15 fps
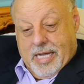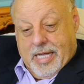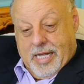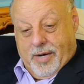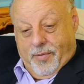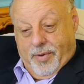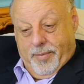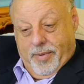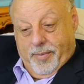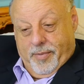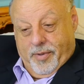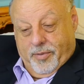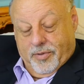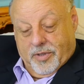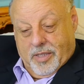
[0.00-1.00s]
and I
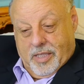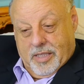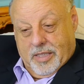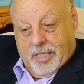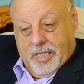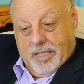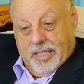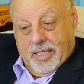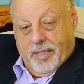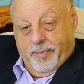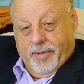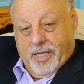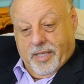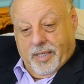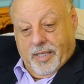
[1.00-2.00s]
remember it was a young lady
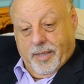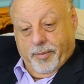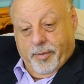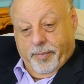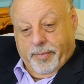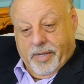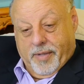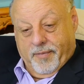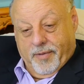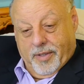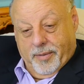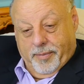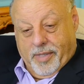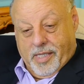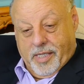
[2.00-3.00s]
by the name of
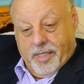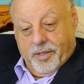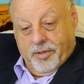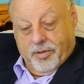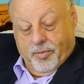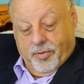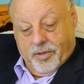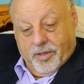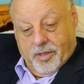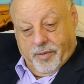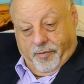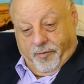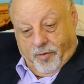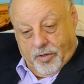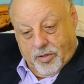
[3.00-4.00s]
Beverly Myers was the
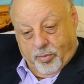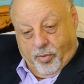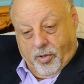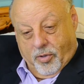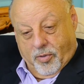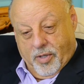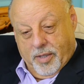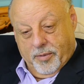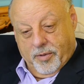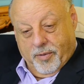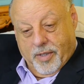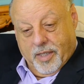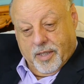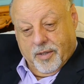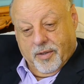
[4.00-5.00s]
first program
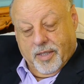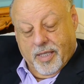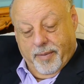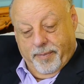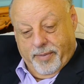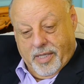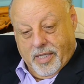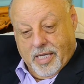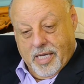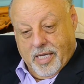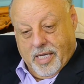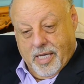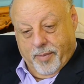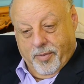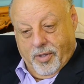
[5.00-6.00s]
director. Then B.K.
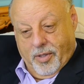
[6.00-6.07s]
came